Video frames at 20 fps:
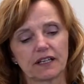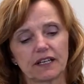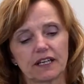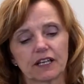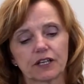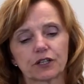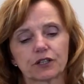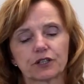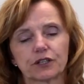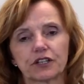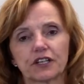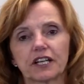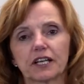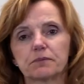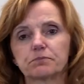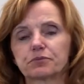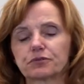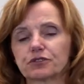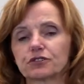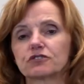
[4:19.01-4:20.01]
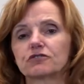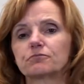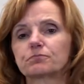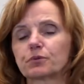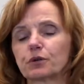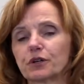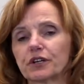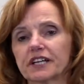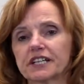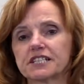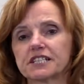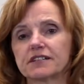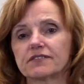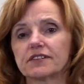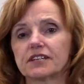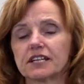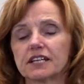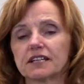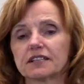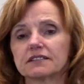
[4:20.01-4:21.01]
It could improve
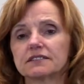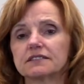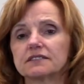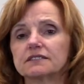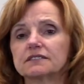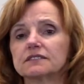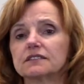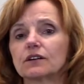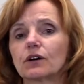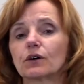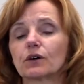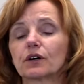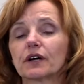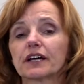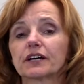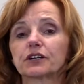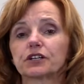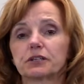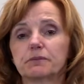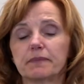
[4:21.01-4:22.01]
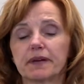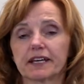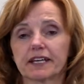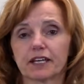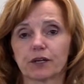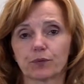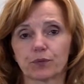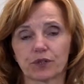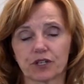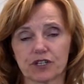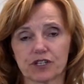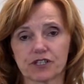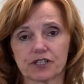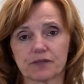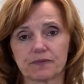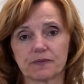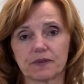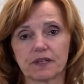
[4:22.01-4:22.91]
productivity, or it could make it worse.